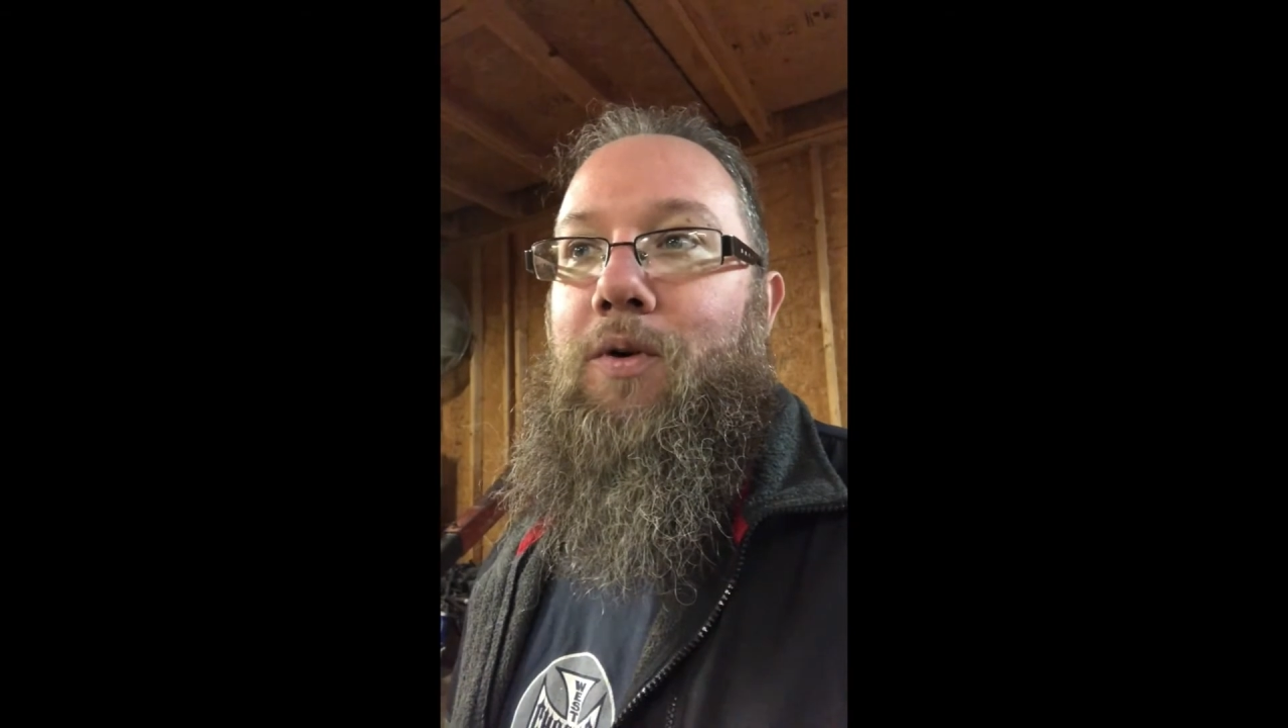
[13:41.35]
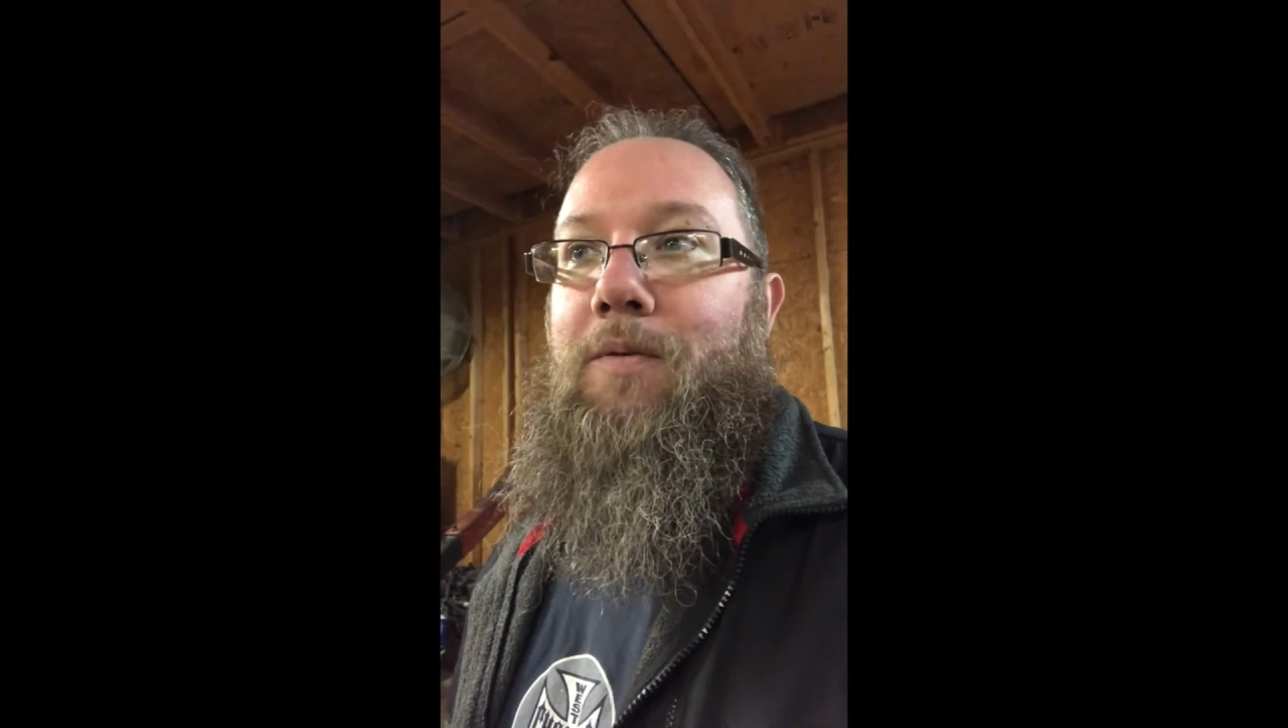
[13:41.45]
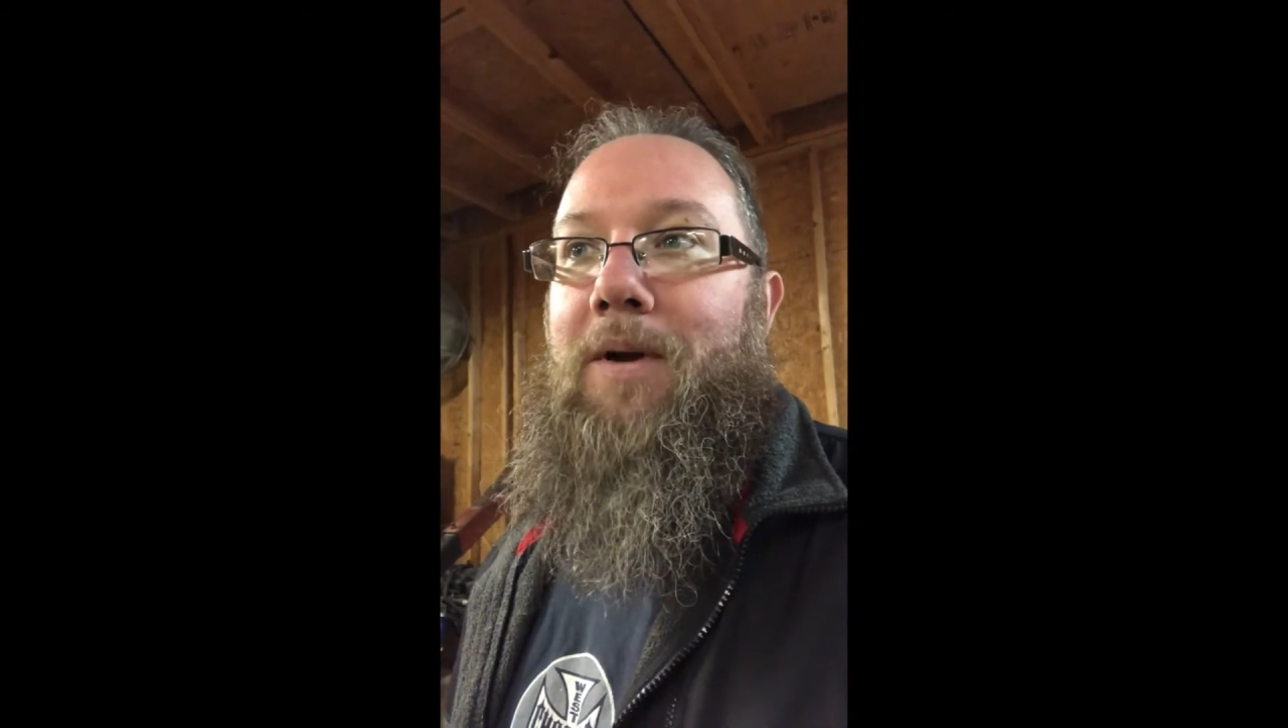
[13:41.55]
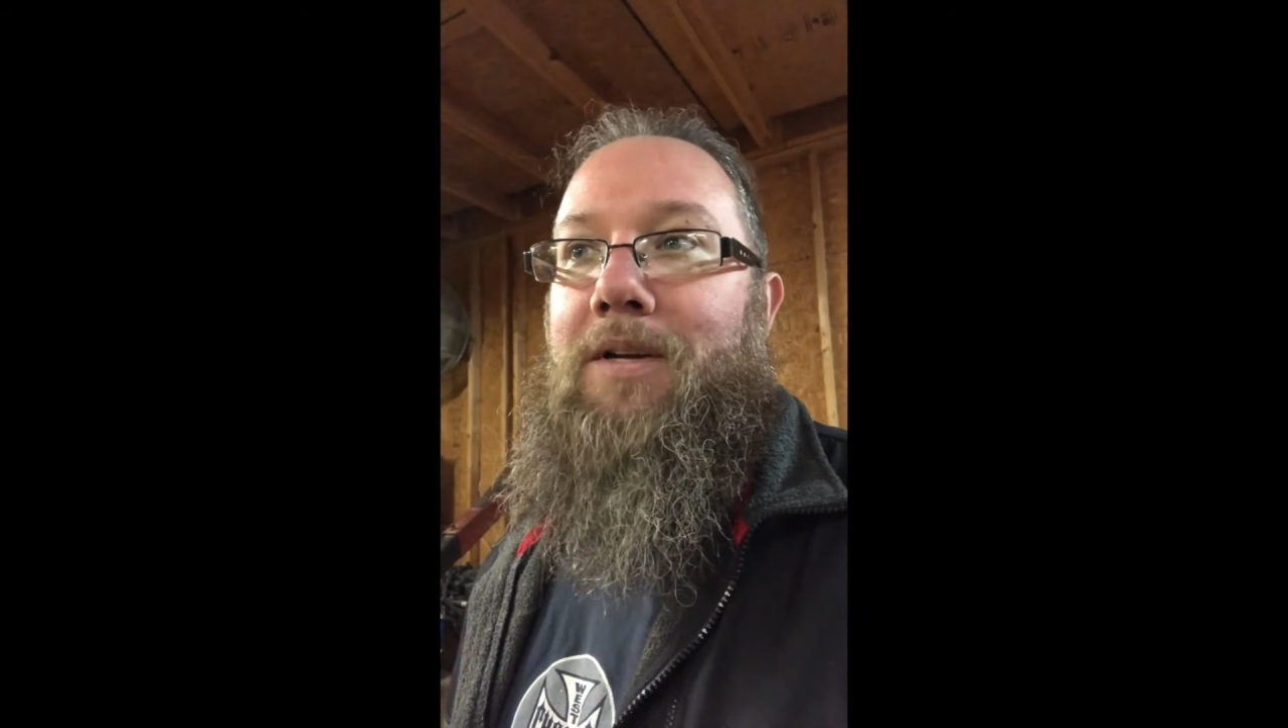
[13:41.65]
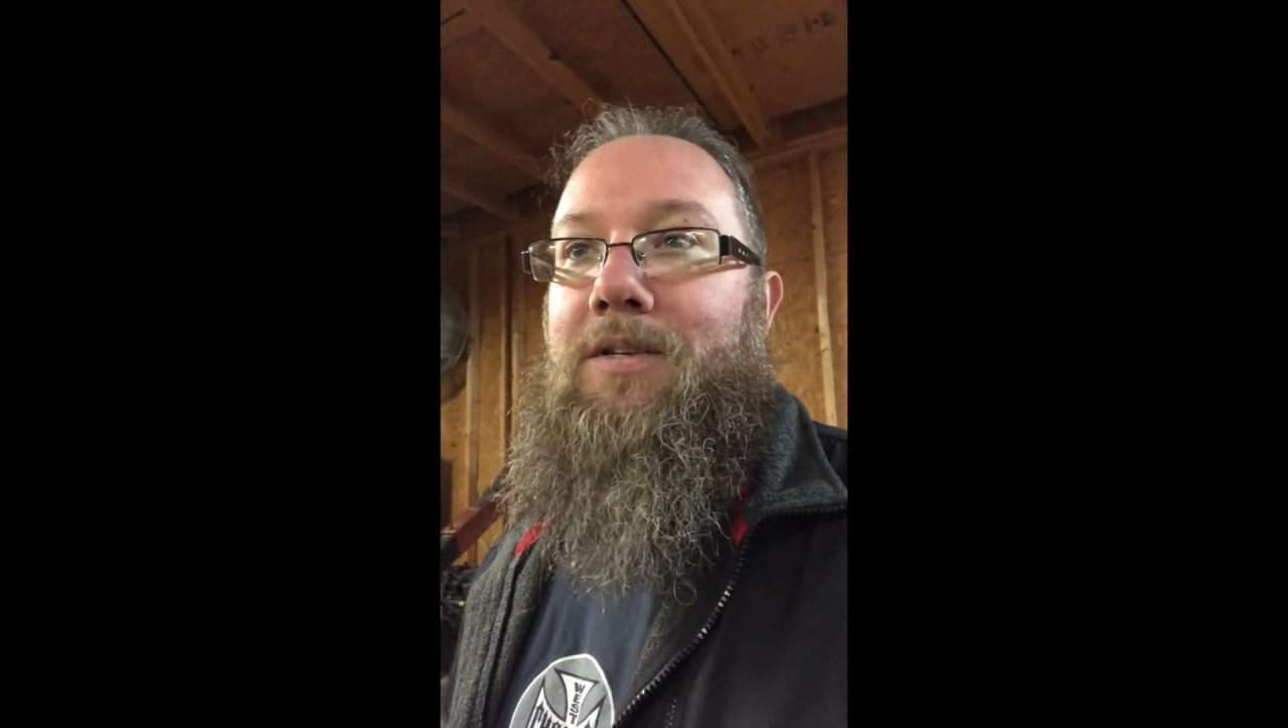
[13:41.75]

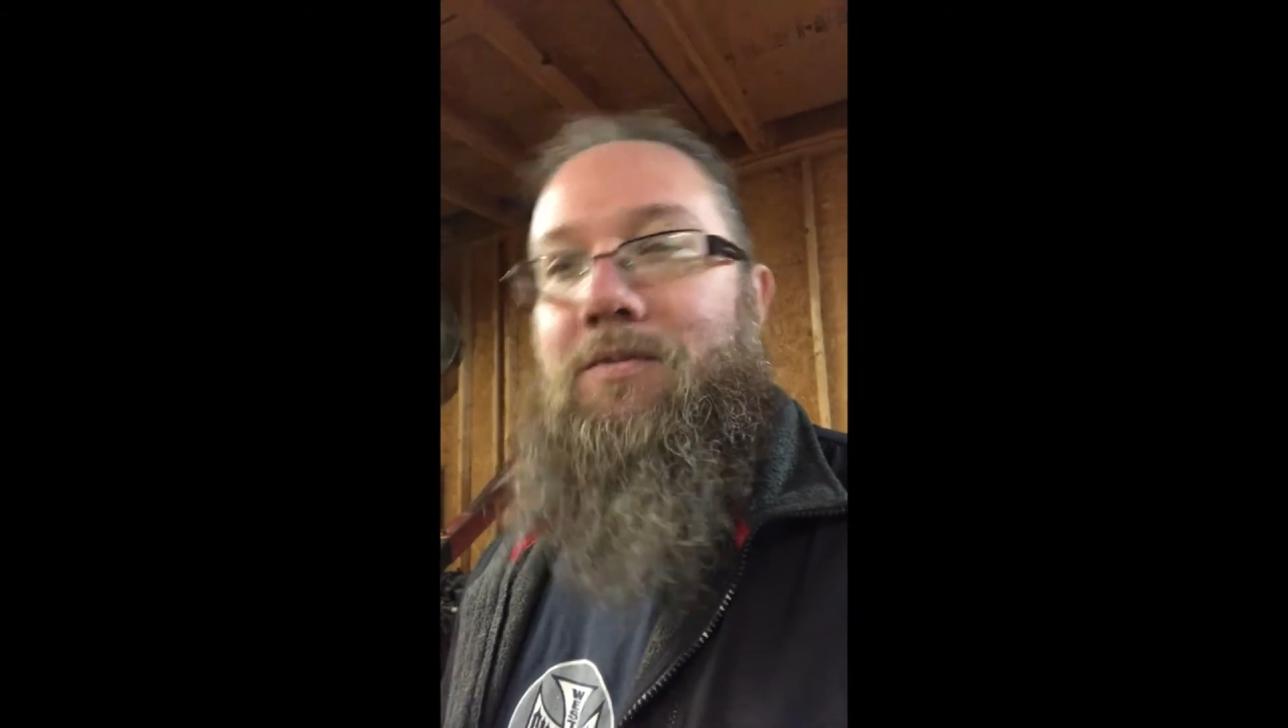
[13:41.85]
wheelbases,